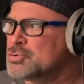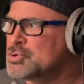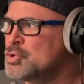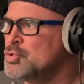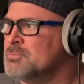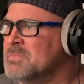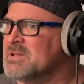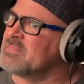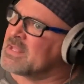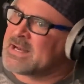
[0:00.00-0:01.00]
to me
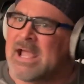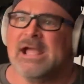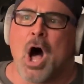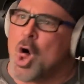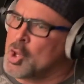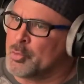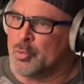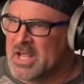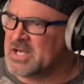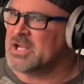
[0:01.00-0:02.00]
that I
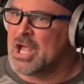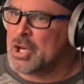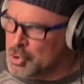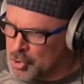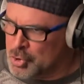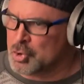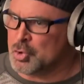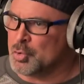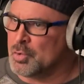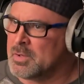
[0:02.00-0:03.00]
already knew.